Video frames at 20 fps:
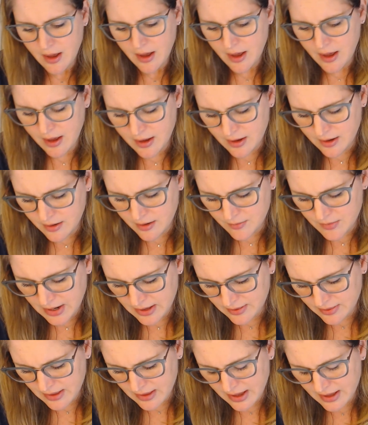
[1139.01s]

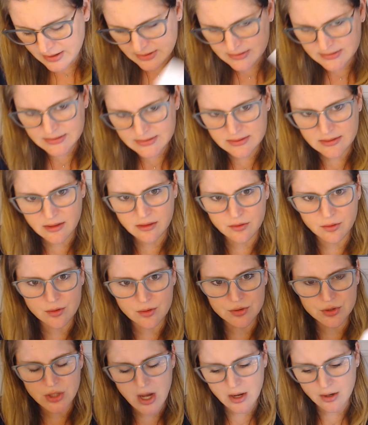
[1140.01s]
And that is the throat
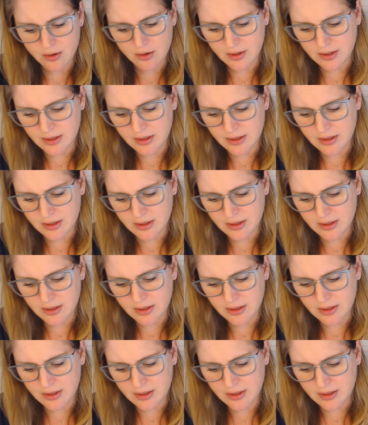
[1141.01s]
chakra.